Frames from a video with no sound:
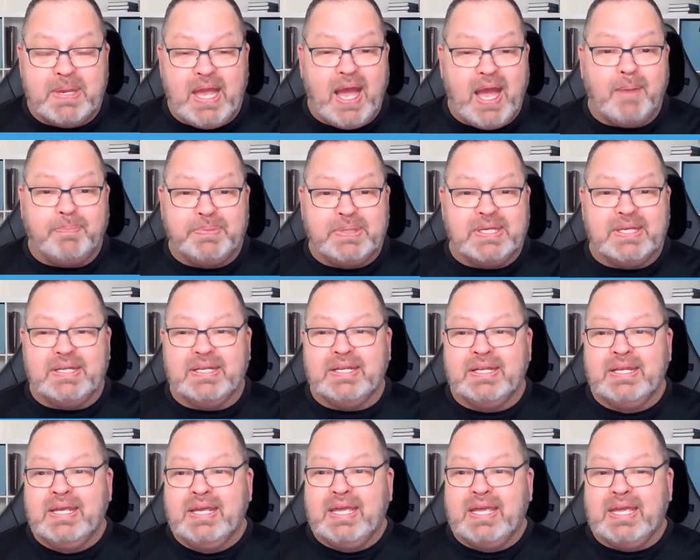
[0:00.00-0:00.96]
opt-in.
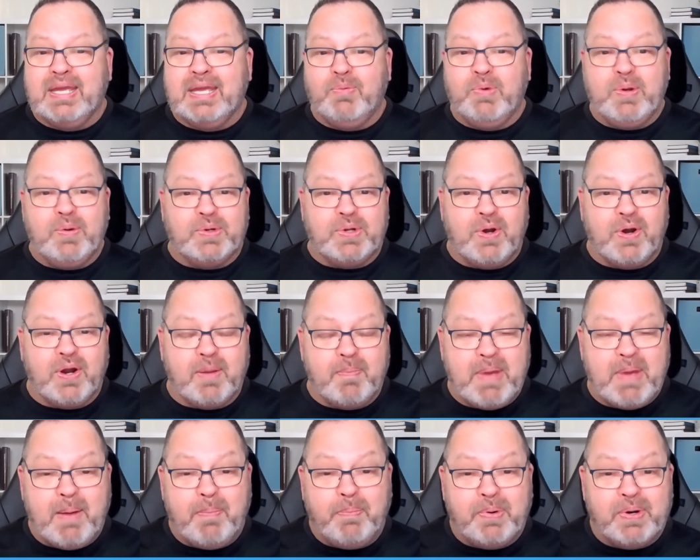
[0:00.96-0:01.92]
And we were talking
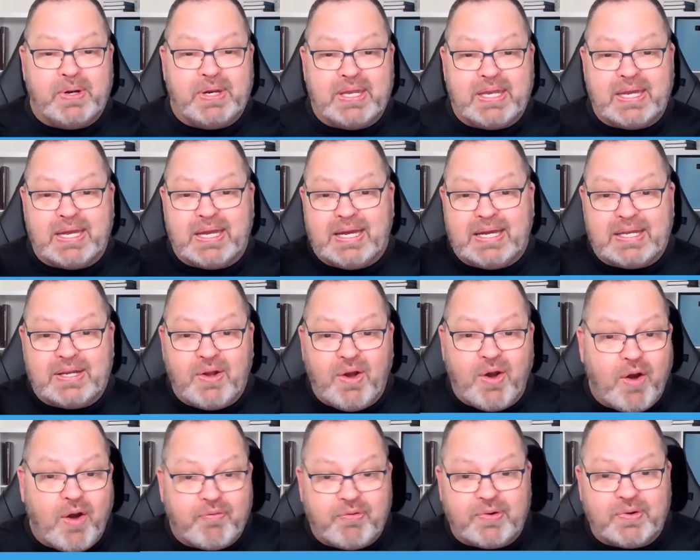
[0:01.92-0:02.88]
about putting an
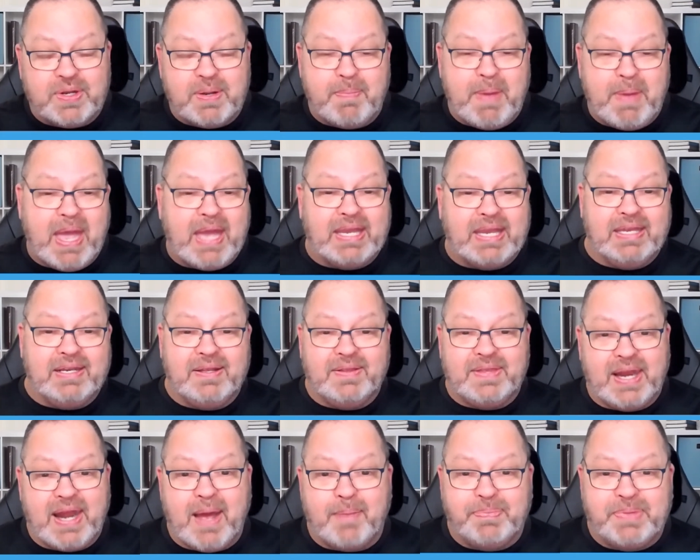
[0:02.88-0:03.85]
offer on the back end of
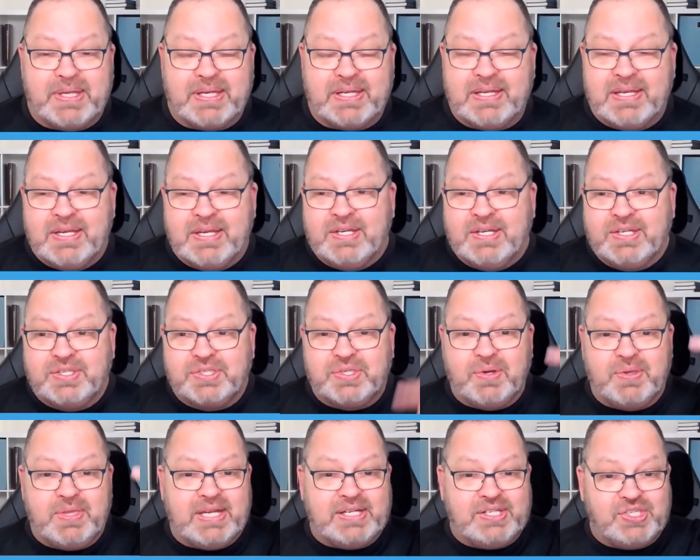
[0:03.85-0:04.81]
that opt-in so
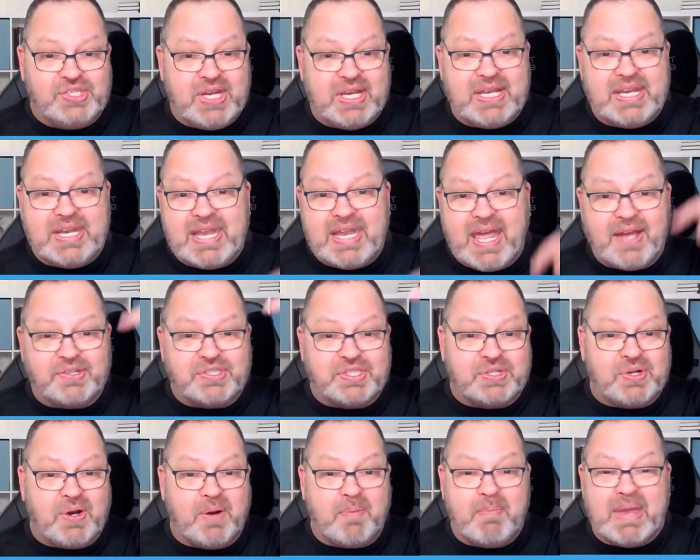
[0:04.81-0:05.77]
that she can now
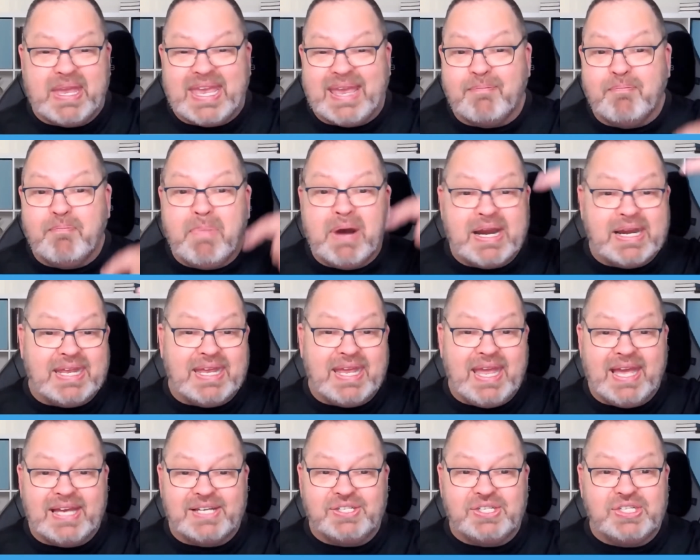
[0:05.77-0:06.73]
start making money.
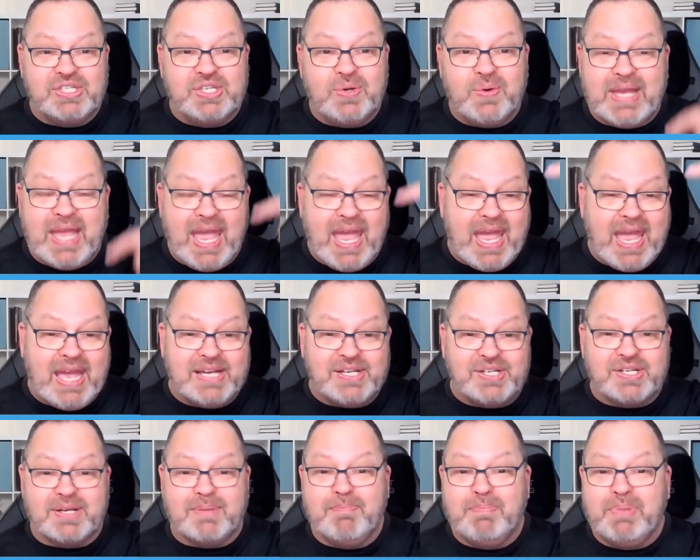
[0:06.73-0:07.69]
As she's doing ads,
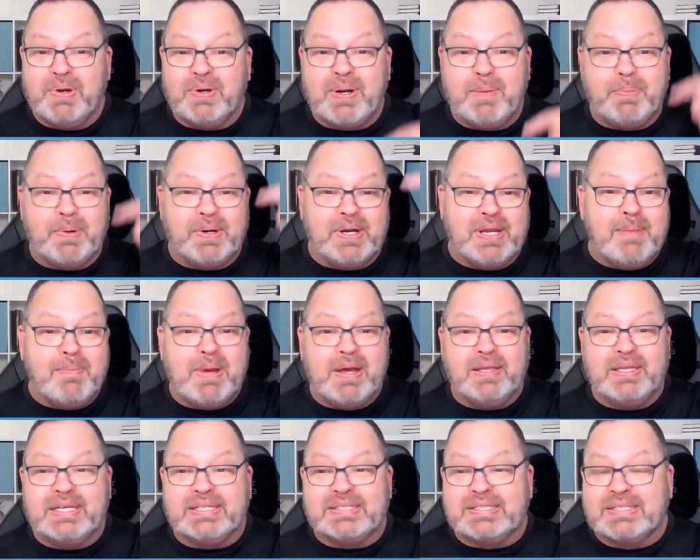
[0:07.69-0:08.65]
she can build up her email
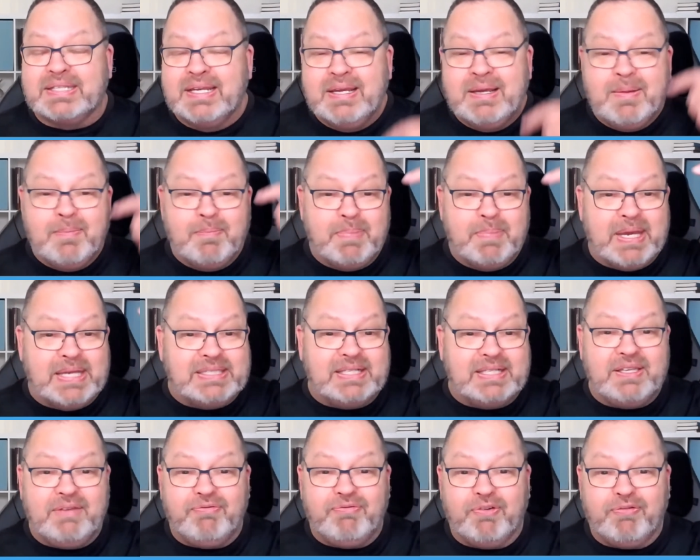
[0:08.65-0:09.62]
list
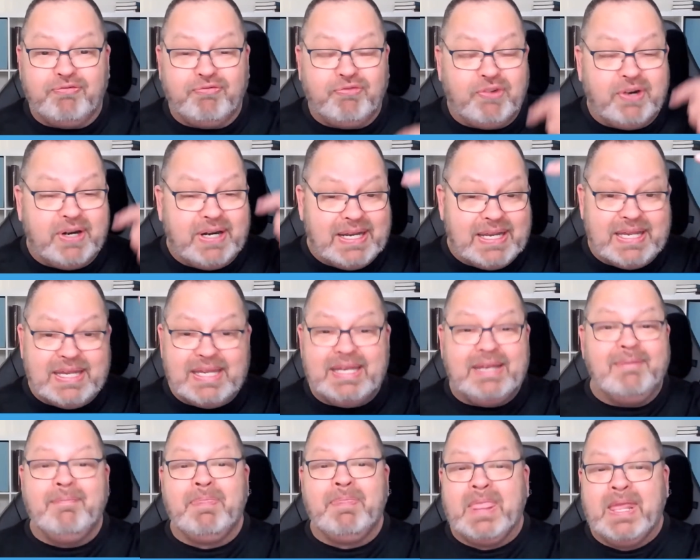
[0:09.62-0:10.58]
basically for free,
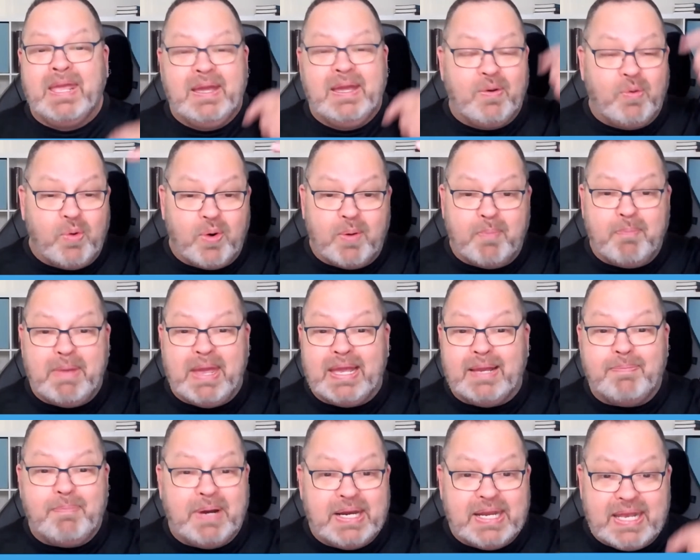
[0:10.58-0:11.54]
or make
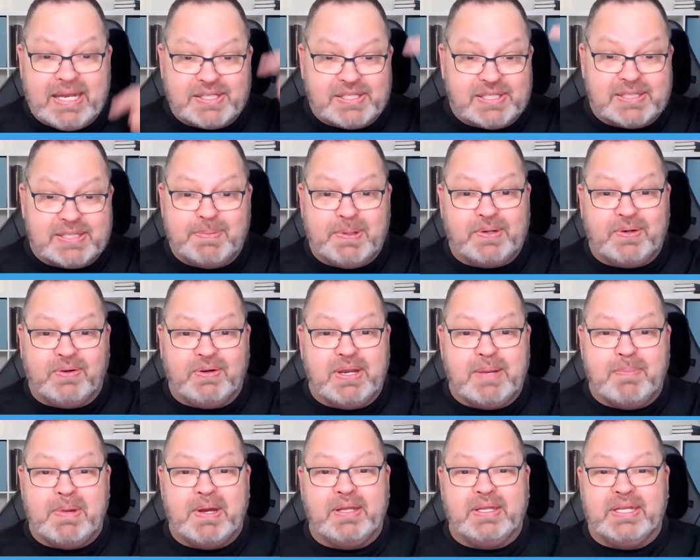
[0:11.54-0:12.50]
money as she's building her
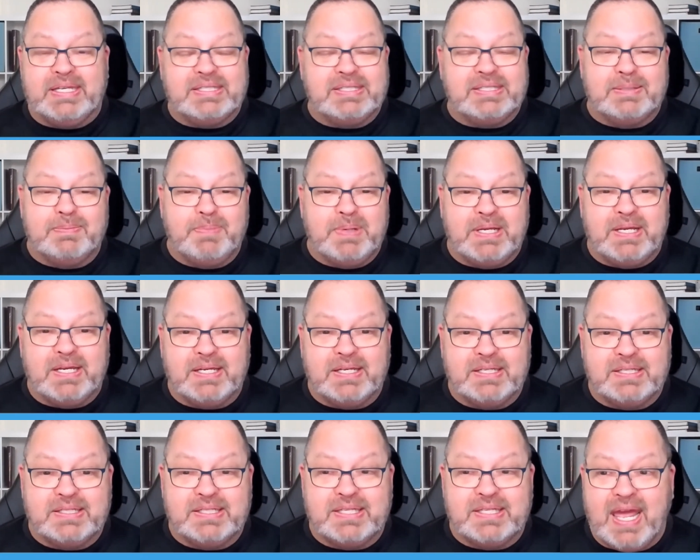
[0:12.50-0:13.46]
email list,
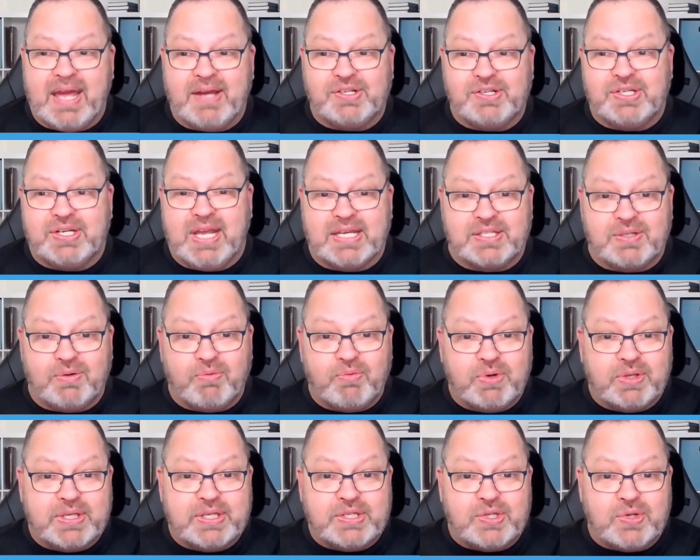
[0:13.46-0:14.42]
because now she has a
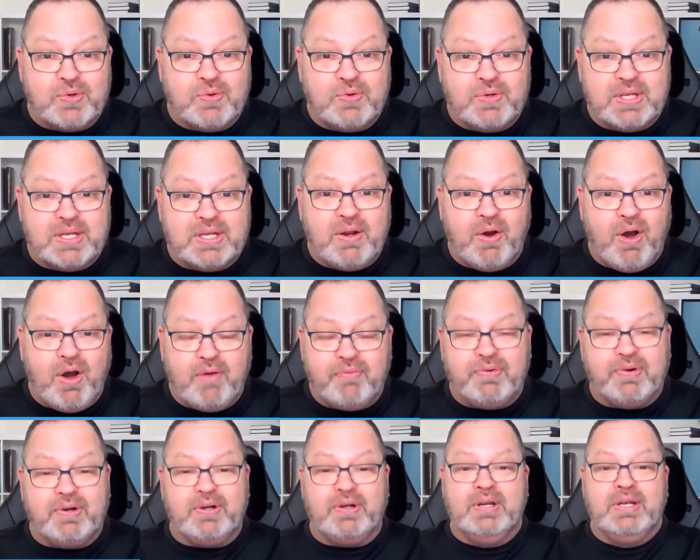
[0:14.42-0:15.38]
really tuned in
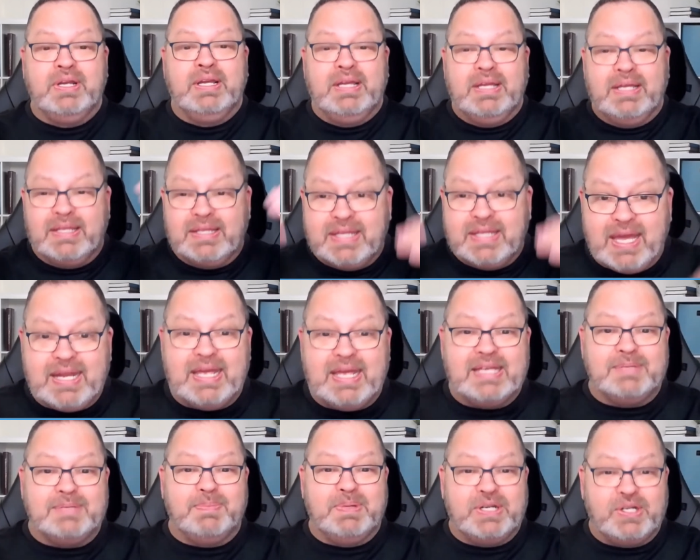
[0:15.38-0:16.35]
offer that
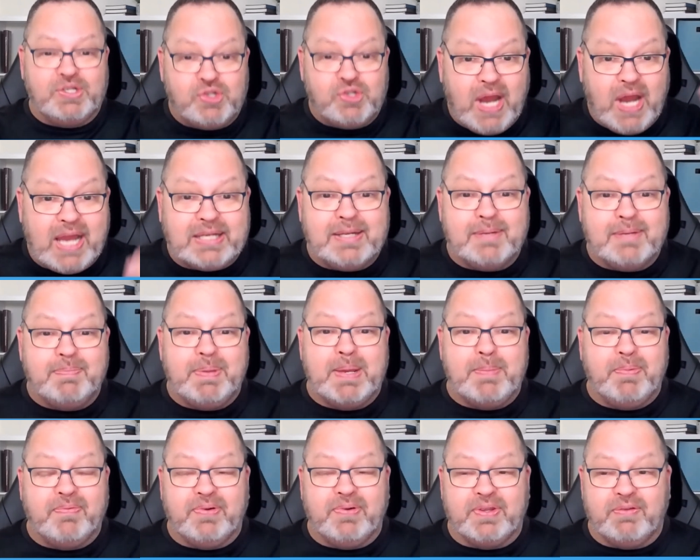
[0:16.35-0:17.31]
has been attracting
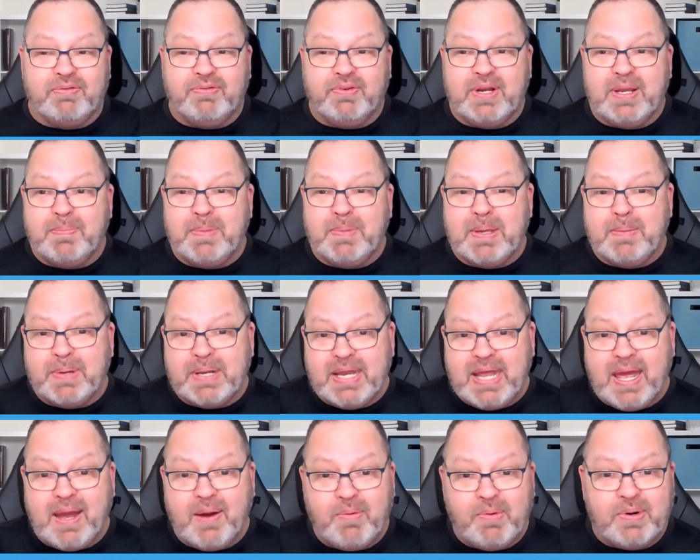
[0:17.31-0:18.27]
people for the freebie, but
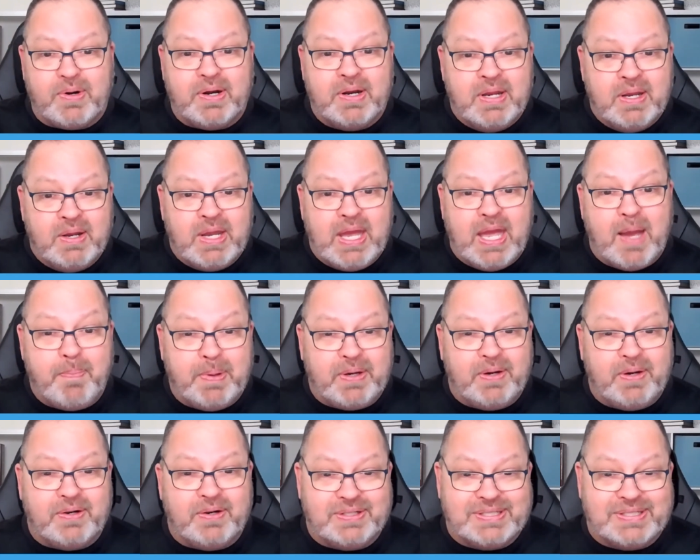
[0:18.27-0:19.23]
now we're helping
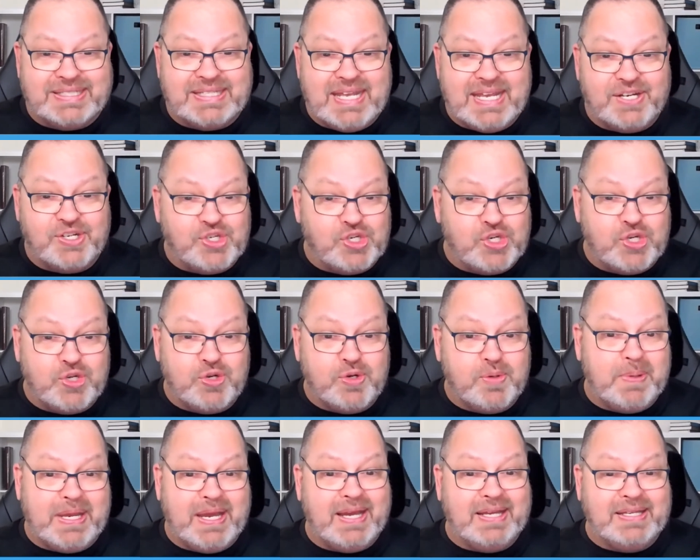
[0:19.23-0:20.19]
her on stage 2
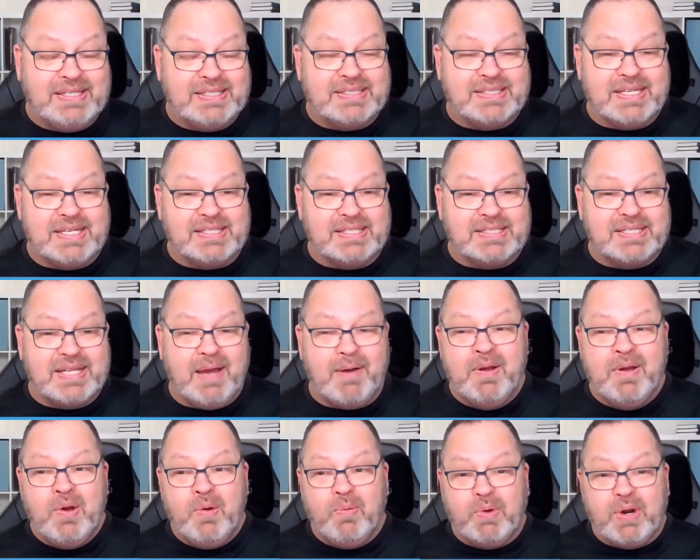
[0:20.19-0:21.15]
behind the scenes. Now,
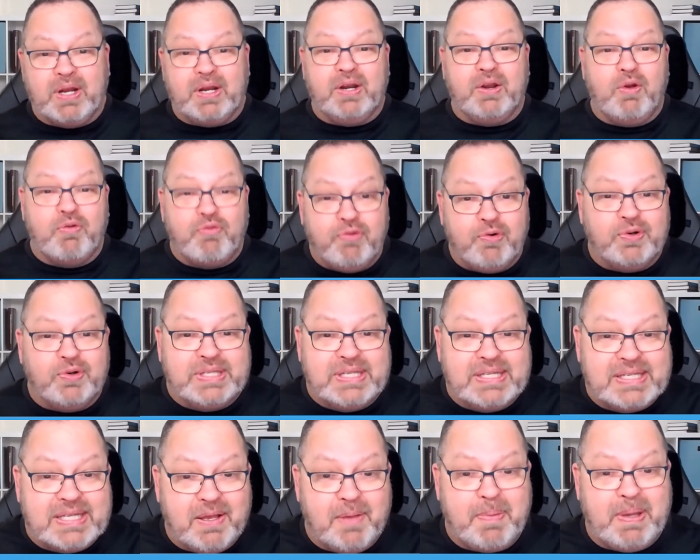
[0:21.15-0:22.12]
we're not going to go full in
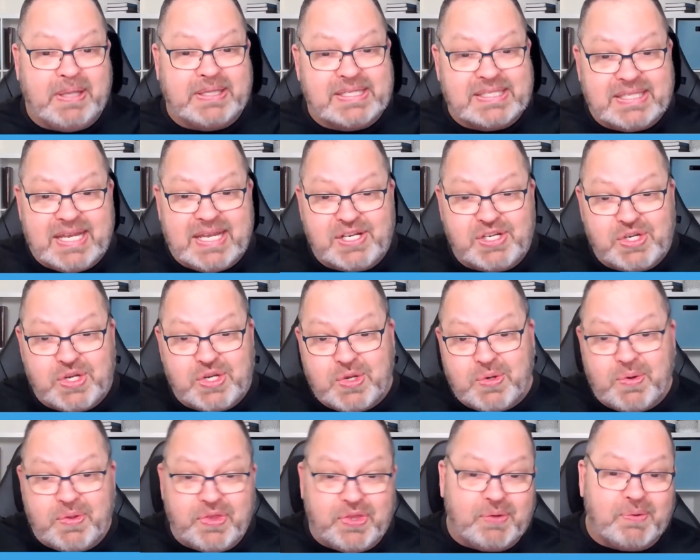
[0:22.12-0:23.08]
detail about the stage
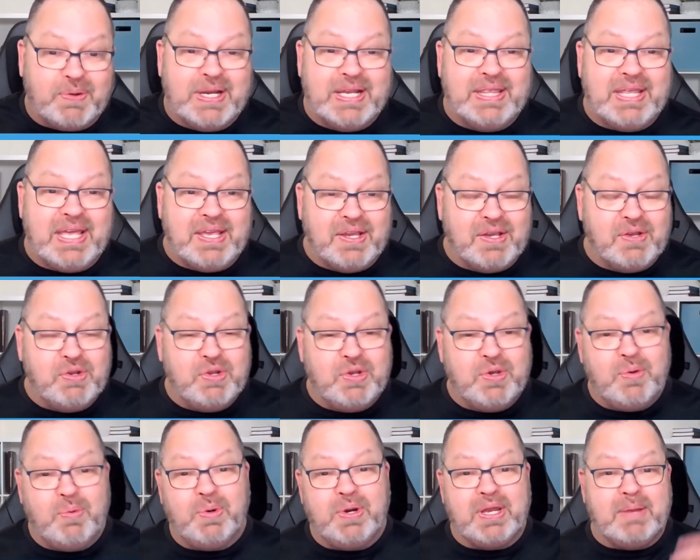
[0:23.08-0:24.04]
2 and 3 that you can
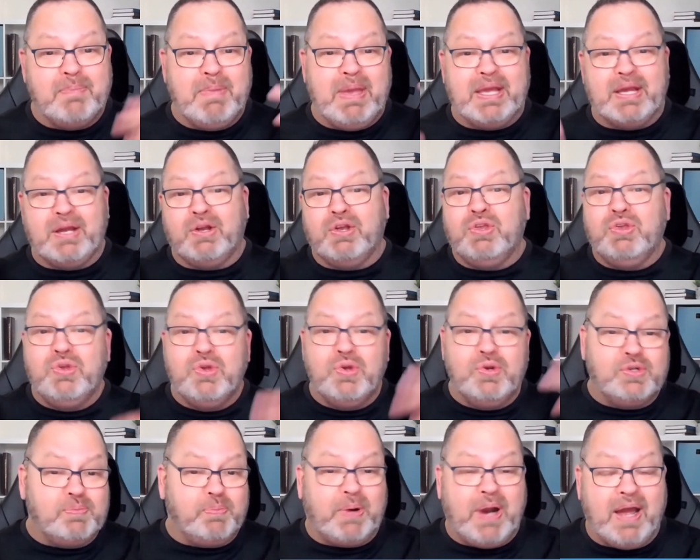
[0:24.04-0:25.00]
do, where you can make a
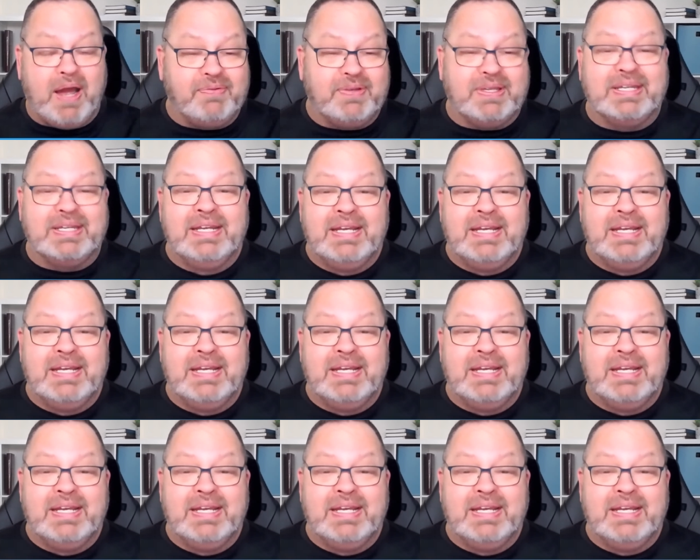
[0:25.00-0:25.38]
huge profit